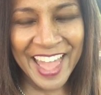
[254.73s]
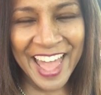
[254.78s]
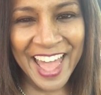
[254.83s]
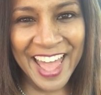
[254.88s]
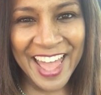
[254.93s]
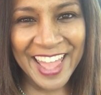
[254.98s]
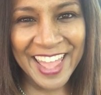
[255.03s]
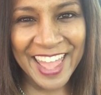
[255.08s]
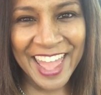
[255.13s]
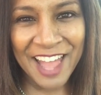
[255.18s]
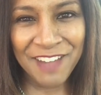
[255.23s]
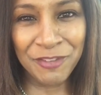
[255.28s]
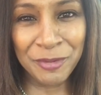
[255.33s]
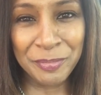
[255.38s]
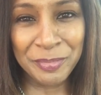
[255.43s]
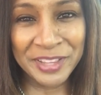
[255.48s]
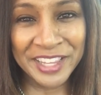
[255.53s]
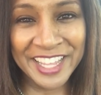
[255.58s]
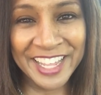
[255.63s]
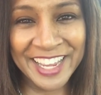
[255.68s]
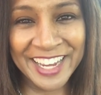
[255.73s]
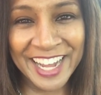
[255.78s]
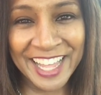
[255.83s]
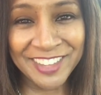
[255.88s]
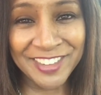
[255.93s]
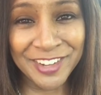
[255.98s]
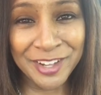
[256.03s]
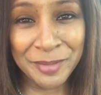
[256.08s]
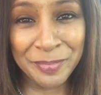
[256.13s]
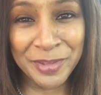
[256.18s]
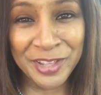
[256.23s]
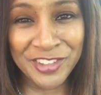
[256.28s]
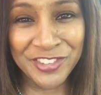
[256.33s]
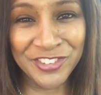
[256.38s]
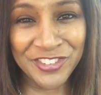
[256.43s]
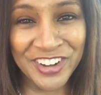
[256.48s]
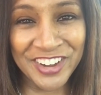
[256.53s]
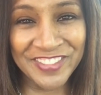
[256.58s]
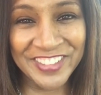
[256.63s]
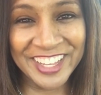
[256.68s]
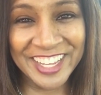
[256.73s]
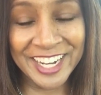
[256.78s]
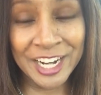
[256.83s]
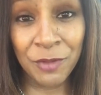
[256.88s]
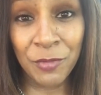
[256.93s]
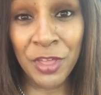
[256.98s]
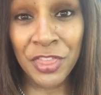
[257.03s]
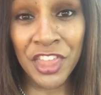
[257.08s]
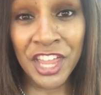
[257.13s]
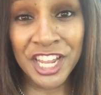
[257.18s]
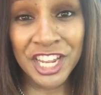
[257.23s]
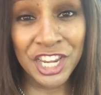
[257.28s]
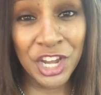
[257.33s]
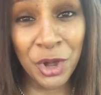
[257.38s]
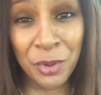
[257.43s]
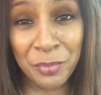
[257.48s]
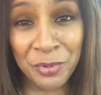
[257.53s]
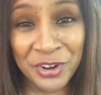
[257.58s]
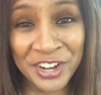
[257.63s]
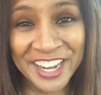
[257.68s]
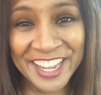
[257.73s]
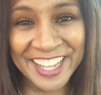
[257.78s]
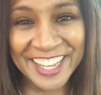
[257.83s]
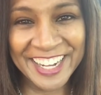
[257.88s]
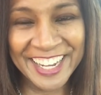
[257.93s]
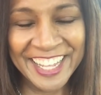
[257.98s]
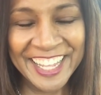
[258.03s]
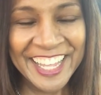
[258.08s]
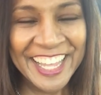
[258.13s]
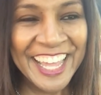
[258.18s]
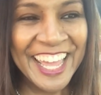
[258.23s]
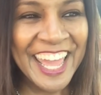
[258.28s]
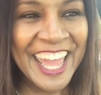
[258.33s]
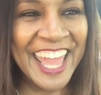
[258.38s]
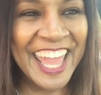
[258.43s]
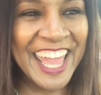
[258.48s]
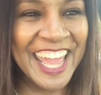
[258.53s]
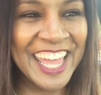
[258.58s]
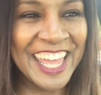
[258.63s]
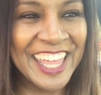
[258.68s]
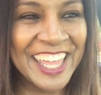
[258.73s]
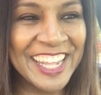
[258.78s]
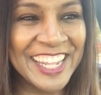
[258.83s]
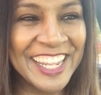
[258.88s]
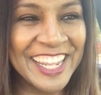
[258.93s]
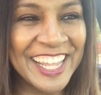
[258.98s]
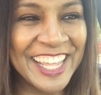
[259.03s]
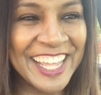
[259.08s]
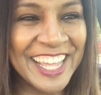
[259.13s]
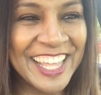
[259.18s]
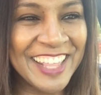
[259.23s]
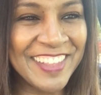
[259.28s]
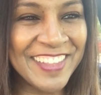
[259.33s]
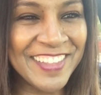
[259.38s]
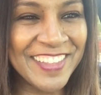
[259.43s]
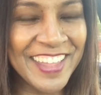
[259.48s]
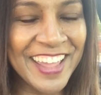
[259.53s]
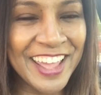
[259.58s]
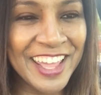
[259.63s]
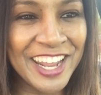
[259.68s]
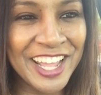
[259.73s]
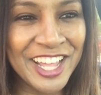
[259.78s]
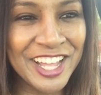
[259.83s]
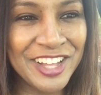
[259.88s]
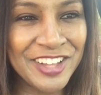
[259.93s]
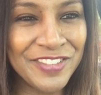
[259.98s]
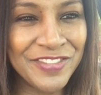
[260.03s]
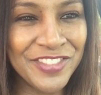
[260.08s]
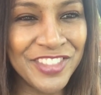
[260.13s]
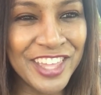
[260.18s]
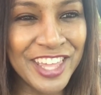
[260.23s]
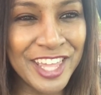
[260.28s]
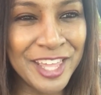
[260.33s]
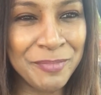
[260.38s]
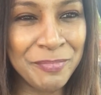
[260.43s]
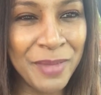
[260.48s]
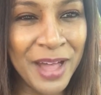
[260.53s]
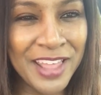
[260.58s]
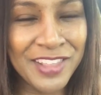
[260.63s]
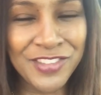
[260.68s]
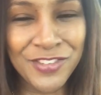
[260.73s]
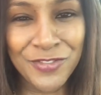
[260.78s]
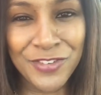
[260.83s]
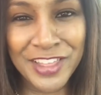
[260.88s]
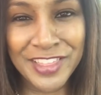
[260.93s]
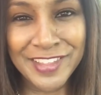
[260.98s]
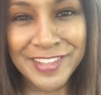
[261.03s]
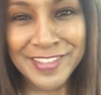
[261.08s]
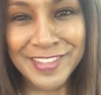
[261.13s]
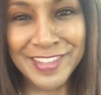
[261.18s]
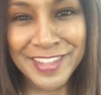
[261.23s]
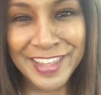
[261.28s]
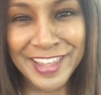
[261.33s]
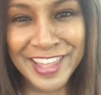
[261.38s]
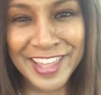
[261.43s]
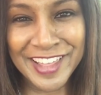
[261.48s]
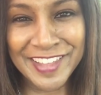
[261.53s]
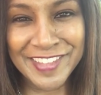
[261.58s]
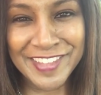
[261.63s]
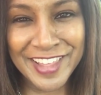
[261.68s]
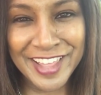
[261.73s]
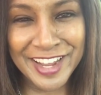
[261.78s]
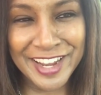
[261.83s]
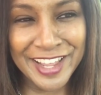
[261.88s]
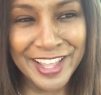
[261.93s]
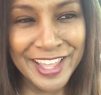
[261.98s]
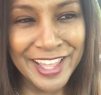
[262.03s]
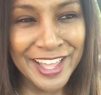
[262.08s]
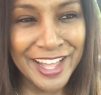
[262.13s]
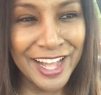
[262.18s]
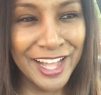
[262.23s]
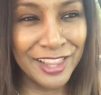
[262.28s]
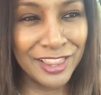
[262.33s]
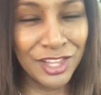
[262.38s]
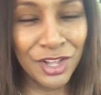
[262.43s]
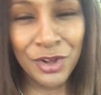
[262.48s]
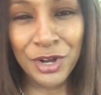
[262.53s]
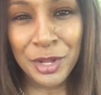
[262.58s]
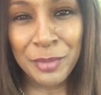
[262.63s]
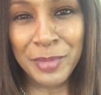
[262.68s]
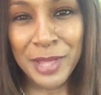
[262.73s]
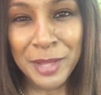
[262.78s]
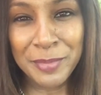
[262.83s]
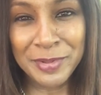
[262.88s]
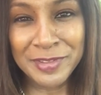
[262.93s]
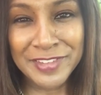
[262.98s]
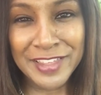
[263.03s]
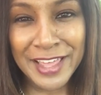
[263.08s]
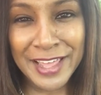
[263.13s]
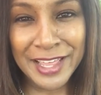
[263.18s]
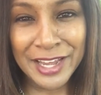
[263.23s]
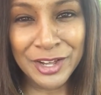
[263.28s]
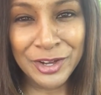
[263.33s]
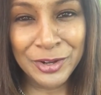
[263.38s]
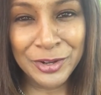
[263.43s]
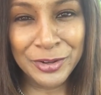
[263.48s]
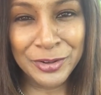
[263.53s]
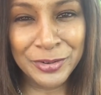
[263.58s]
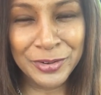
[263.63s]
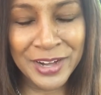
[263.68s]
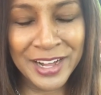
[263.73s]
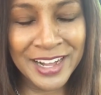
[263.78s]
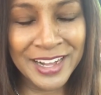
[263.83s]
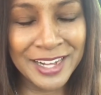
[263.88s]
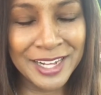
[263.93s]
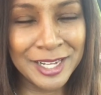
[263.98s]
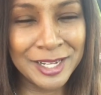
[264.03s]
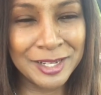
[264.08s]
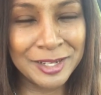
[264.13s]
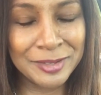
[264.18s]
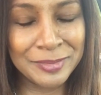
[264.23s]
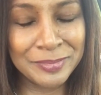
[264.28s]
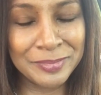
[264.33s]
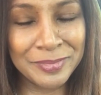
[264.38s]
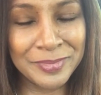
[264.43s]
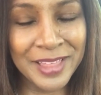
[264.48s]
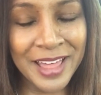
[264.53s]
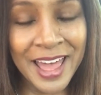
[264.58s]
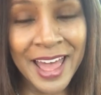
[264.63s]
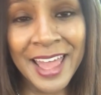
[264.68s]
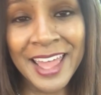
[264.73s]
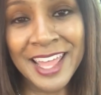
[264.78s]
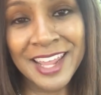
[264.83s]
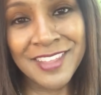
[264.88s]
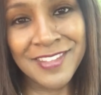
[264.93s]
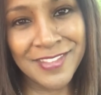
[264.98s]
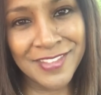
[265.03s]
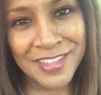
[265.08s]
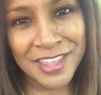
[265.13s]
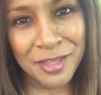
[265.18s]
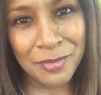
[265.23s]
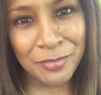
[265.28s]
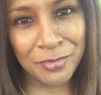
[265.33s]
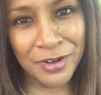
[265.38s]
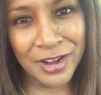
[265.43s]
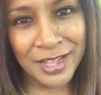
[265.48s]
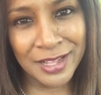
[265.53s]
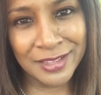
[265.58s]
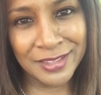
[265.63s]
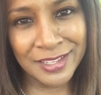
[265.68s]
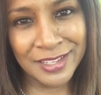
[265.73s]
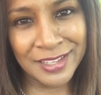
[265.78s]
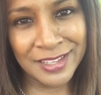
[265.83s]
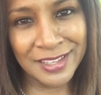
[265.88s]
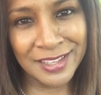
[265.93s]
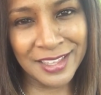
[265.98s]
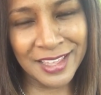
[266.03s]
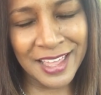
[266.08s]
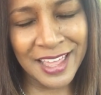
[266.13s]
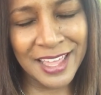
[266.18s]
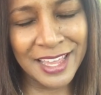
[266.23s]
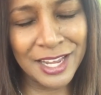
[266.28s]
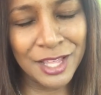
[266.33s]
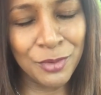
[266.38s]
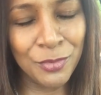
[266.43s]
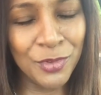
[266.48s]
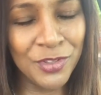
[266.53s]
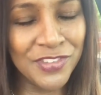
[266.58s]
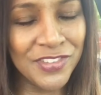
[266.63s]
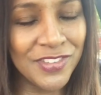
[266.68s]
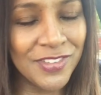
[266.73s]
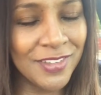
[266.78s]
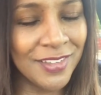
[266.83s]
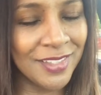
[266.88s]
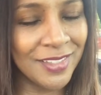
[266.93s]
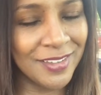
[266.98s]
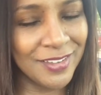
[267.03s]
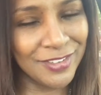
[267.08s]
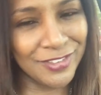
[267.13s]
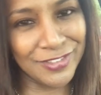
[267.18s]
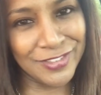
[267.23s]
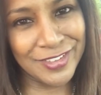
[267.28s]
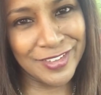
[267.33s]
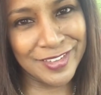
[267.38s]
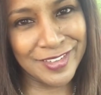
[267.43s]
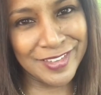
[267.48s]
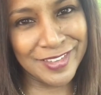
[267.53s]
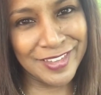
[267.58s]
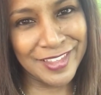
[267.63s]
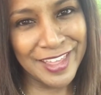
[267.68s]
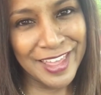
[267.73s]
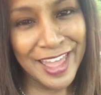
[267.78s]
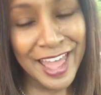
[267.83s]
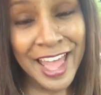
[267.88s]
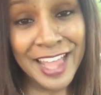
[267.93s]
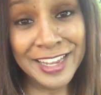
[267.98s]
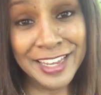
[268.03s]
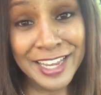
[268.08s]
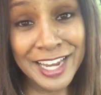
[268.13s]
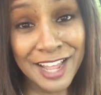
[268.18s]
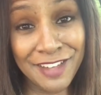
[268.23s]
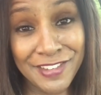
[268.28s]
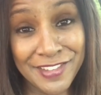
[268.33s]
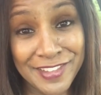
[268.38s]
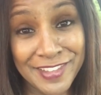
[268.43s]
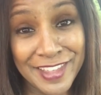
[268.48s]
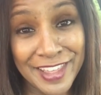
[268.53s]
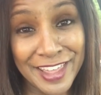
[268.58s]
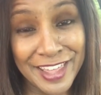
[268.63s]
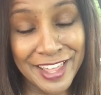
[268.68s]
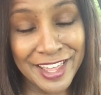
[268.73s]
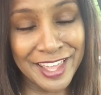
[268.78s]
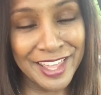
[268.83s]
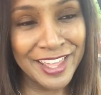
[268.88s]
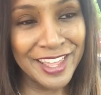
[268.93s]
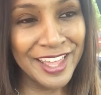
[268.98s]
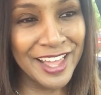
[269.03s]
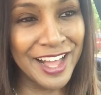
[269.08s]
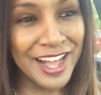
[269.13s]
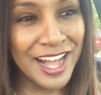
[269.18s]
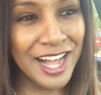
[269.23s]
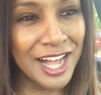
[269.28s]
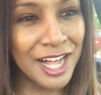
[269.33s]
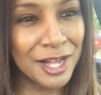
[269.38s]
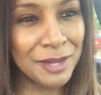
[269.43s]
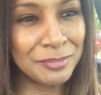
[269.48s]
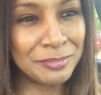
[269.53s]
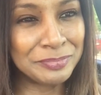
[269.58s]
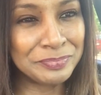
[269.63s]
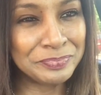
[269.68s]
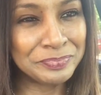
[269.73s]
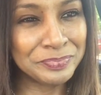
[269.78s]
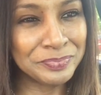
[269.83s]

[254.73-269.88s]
I have a plate. I took a picture of it with no bread, and instead of the mozzarella sticks and a loaded baked potato, I had steamed broccoli, and it was delicious. I did have a steak, but